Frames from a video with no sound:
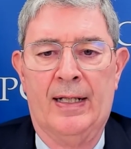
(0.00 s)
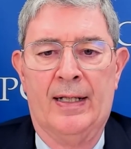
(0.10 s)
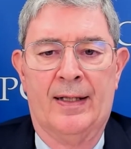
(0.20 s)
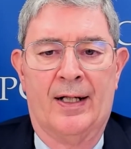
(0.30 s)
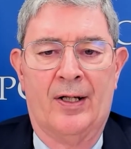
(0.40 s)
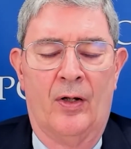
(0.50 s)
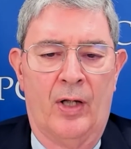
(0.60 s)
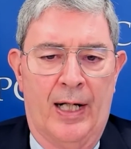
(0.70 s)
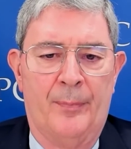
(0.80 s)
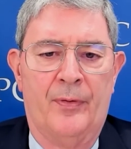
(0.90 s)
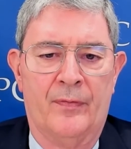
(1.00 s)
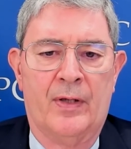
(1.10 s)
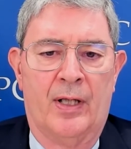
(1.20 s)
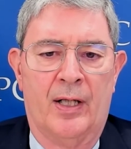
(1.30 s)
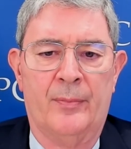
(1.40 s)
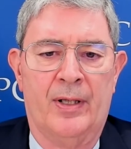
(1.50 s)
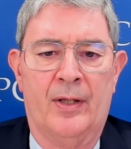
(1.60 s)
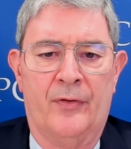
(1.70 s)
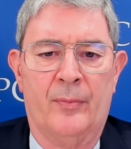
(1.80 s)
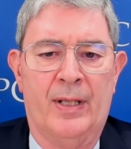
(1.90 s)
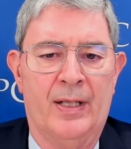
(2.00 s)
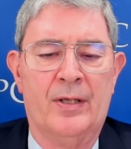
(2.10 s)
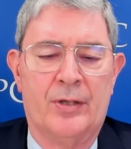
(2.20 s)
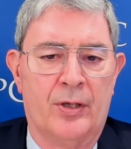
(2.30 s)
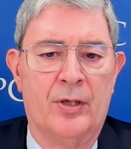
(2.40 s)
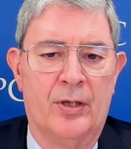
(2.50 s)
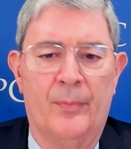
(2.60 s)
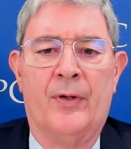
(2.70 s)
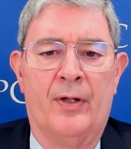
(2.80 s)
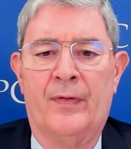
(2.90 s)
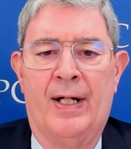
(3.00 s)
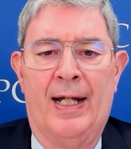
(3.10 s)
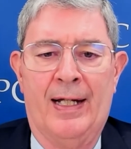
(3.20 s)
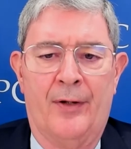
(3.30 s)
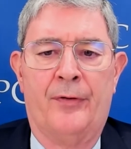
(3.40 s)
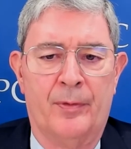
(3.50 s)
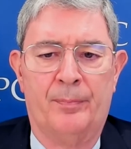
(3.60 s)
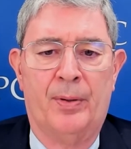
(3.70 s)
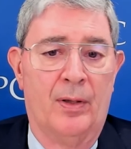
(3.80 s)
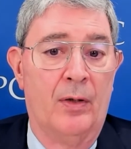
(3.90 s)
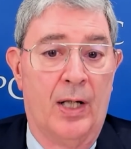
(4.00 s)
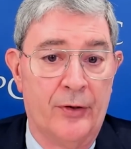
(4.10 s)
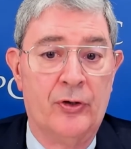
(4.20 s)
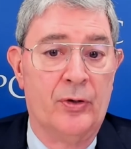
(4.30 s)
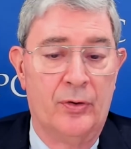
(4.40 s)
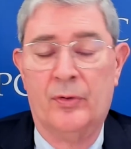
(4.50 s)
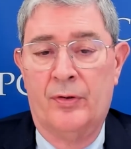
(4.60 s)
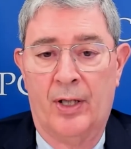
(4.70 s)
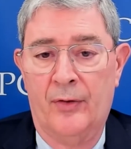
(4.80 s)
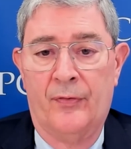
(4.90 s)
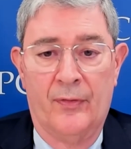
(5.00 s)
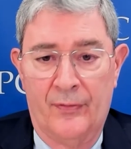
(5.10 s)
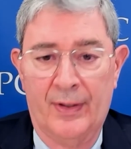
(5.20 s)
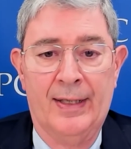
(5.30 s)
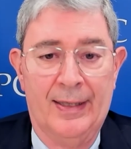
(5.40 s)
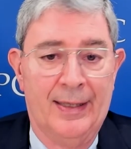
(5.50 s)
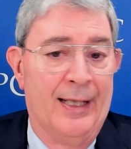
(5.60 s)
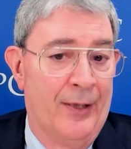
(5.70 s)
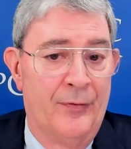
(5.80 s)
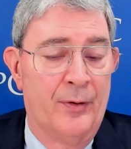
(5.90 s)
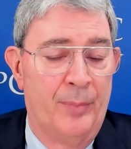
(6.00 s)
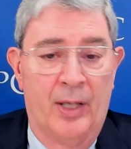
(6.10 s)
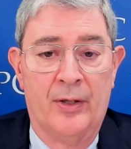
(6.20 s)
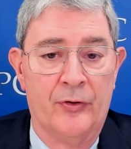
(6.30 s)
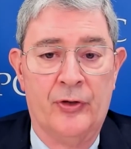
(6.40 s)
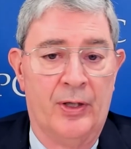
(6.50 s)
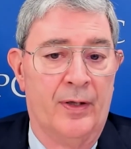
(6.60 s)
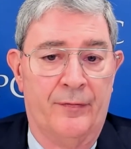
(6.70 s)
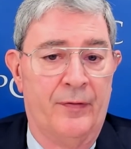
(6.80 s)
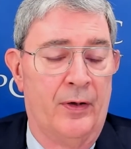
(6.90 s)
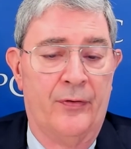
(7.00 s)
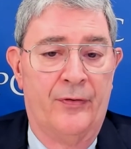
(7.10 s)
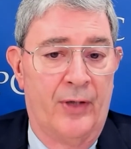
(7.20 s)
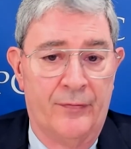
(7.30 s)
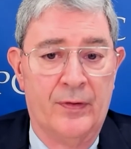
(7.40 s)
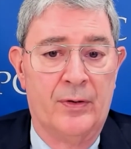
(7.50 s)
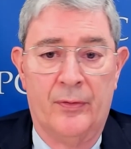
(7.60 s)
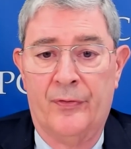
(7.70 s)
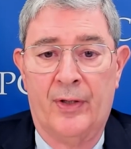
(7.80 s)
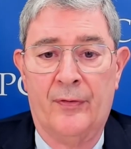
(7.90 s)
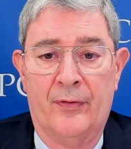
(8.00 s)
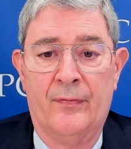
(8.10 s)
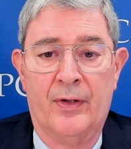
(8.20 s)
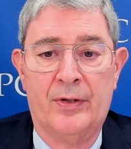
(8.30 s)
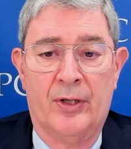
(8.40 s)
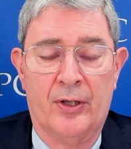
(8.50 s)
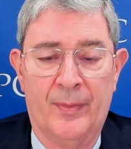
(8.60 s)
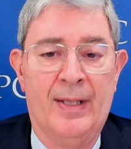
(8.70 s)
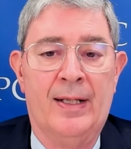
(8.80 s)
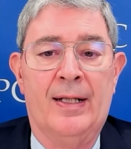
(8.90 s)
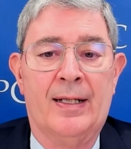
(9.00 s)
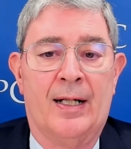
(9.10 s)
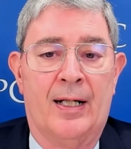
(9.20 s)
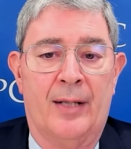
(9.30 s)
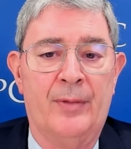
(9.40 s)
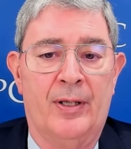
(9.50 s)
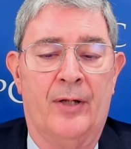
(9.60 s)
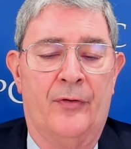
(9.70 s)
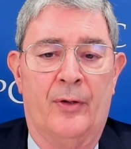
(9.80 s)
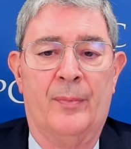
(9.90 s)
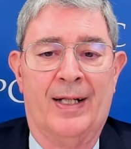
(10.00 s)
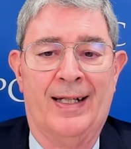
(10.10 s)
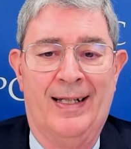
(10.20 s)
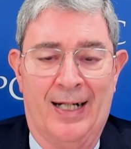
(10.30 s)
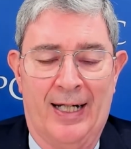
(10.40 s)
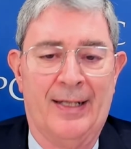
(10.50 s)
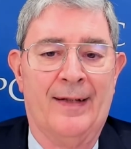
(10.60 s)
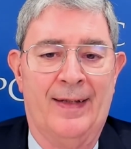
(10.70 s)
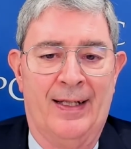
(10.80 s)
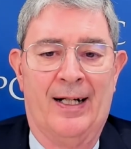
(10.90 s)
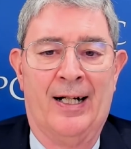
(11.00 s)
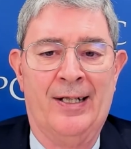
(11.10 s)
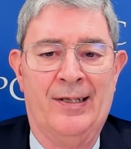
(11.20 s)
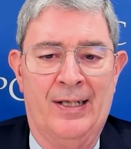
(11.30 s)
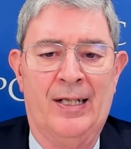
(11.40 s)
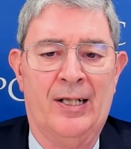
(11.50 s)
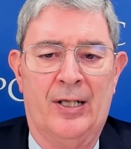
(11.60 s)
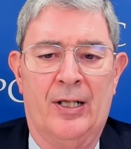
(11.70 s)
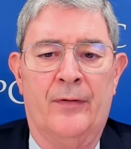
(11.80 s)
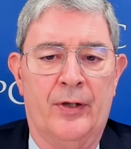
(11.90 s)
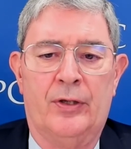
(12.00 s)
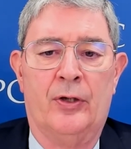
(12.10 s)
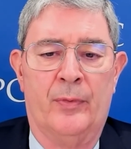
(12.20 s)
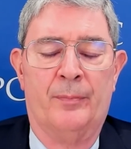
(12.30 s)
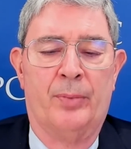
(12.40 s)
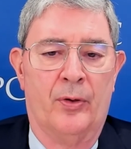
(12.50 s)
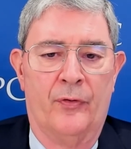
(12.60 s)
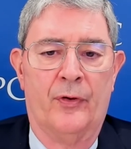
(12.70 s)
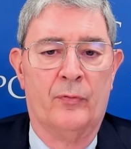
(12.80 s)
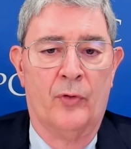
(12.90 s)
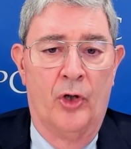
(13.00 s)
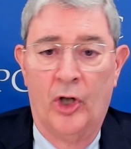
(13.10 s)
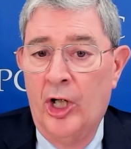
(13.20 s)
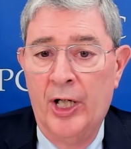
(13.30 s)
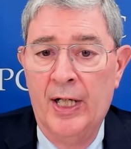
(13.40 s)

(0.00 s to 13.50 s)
the collapse of communism in terms of an anthropological crisis, anthropology in the philosophical sense of the term. Communism got the idea of the human person wrong,